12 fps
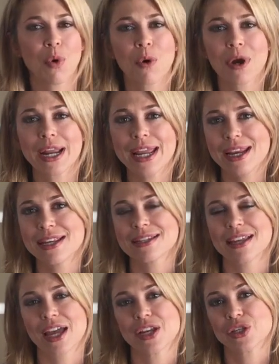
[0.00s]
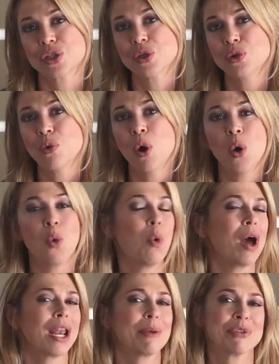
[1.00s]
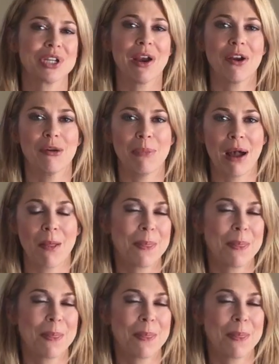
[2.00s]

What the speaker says: or insight to what I'm sharing about.